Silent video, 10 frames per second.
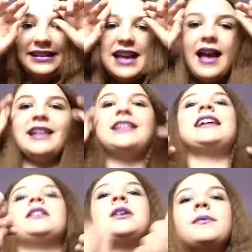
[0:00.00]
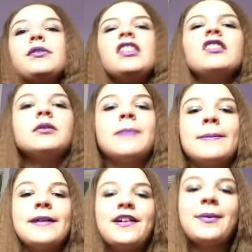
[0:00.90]
Yeah, in the end. But,
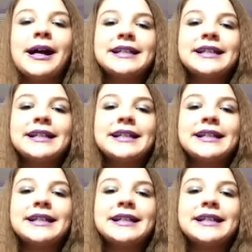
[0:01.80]
but they're